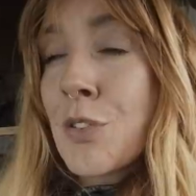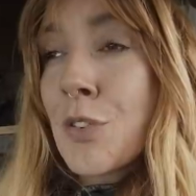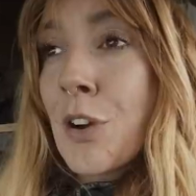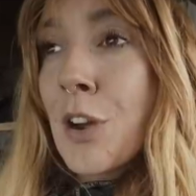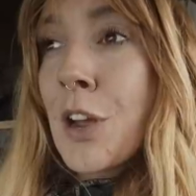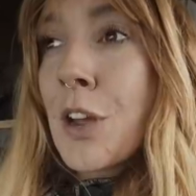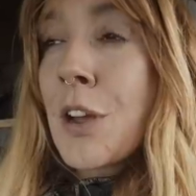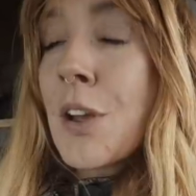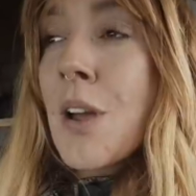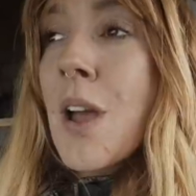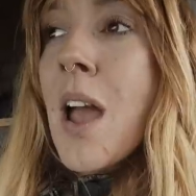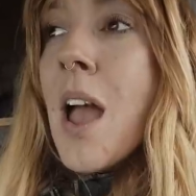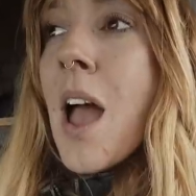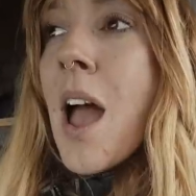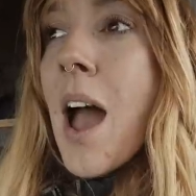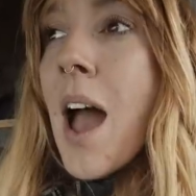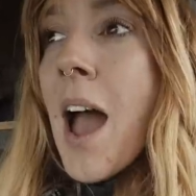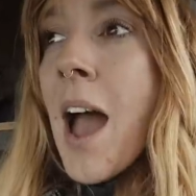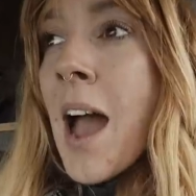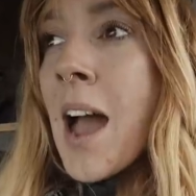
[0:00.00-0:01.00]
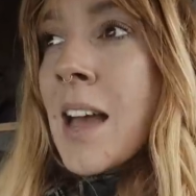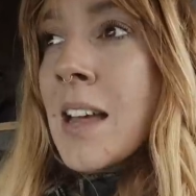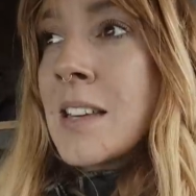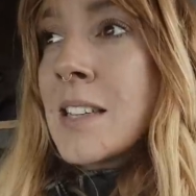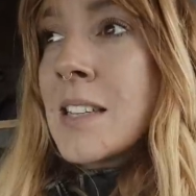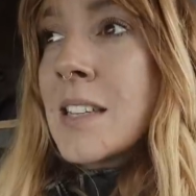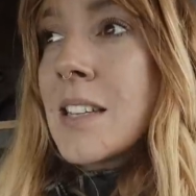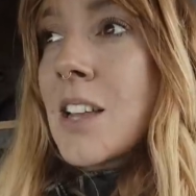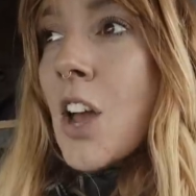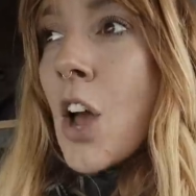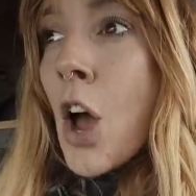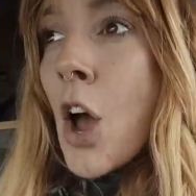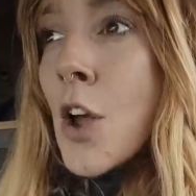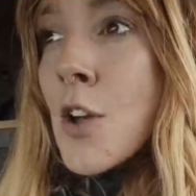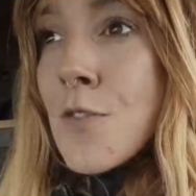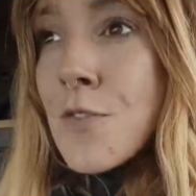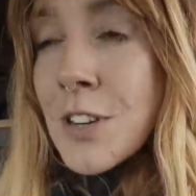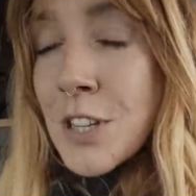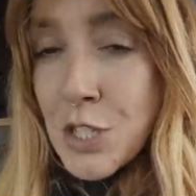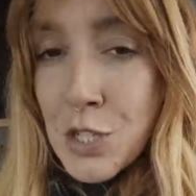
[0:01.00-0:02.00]
through, and
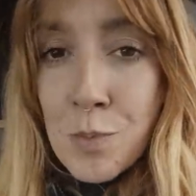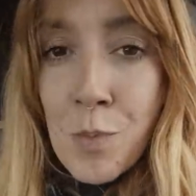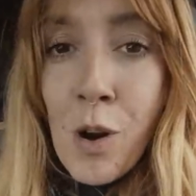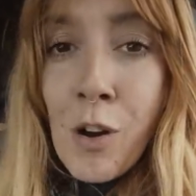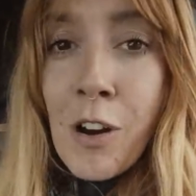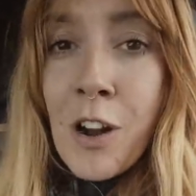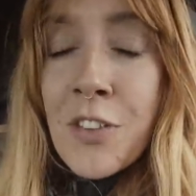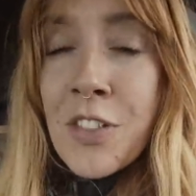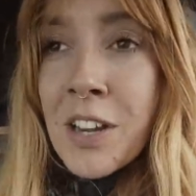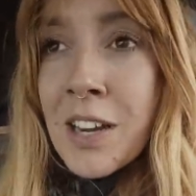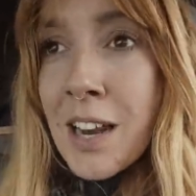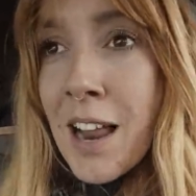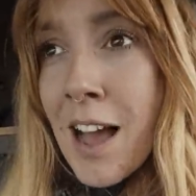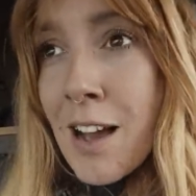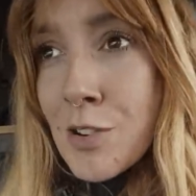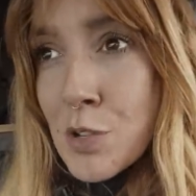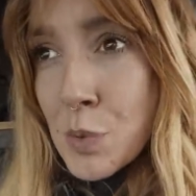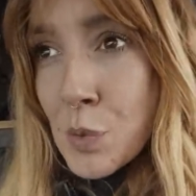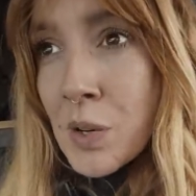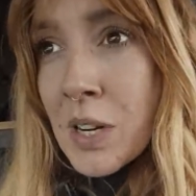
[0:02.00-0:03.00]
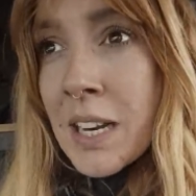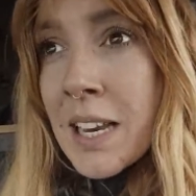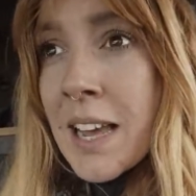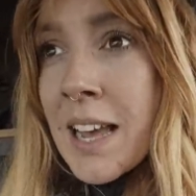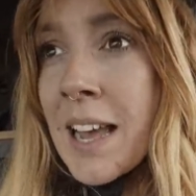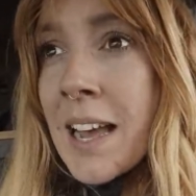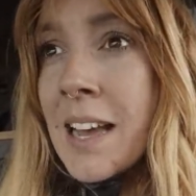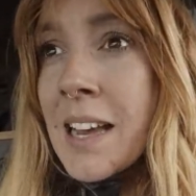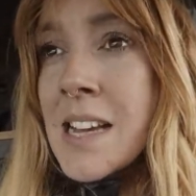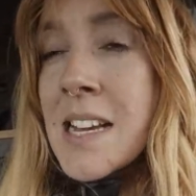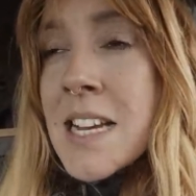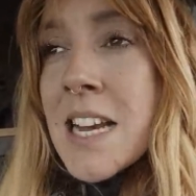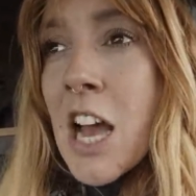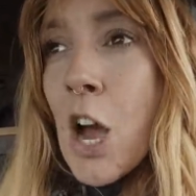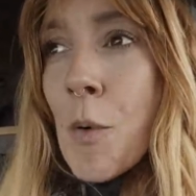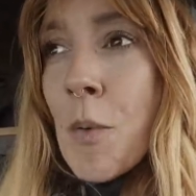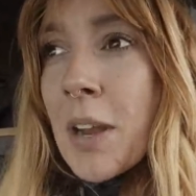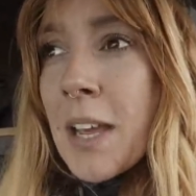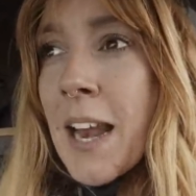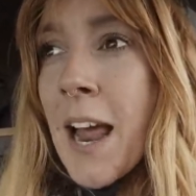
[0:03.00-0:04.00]
hopefully tomorrow the clouds will clear
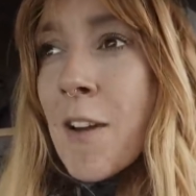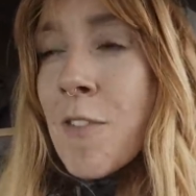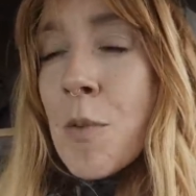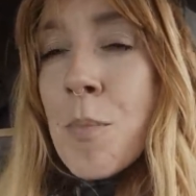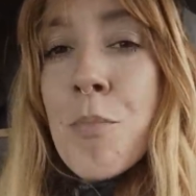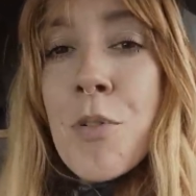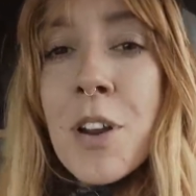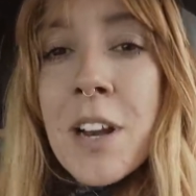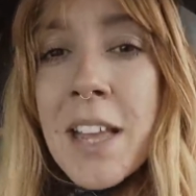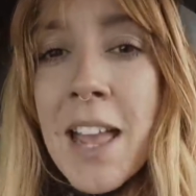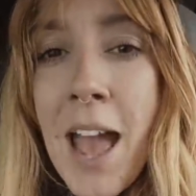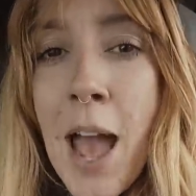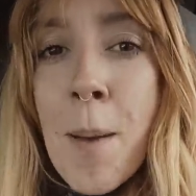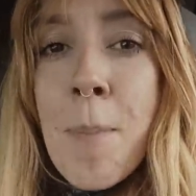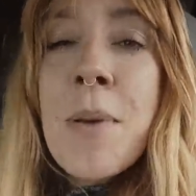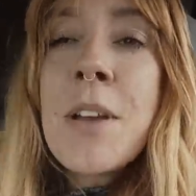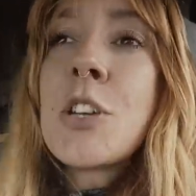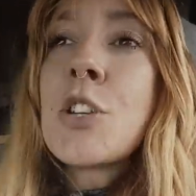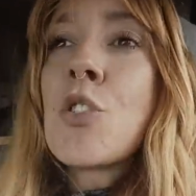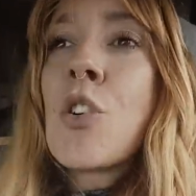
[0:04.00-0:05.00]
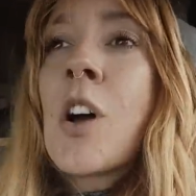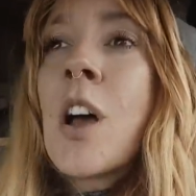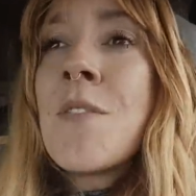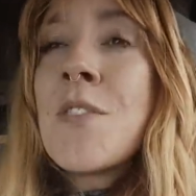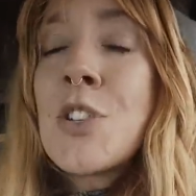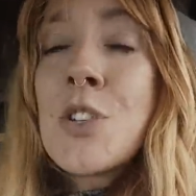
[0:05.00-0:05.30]
and we can have a pretty epic drive